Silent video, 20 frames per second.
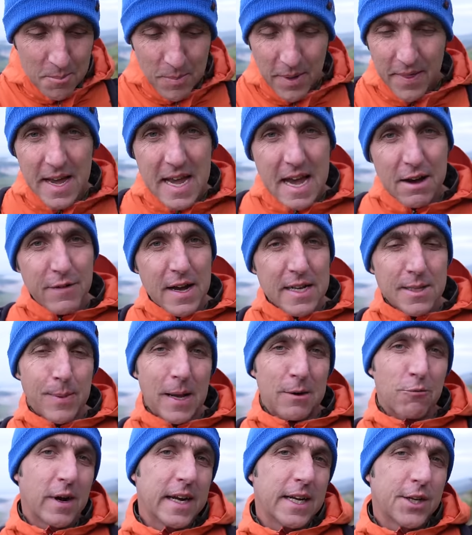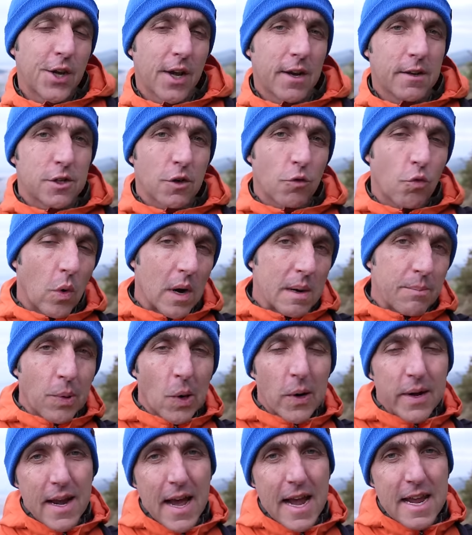but they have aspect ratios of
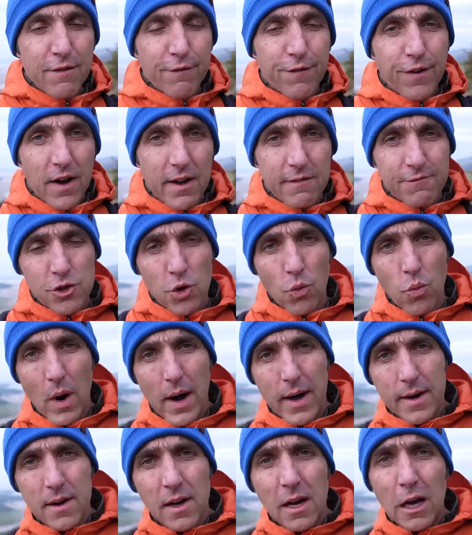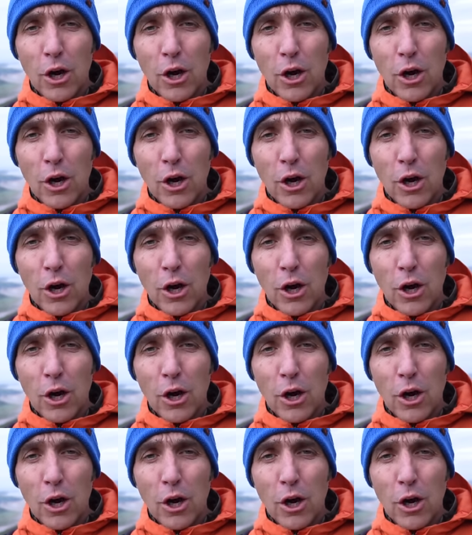1.85 to 1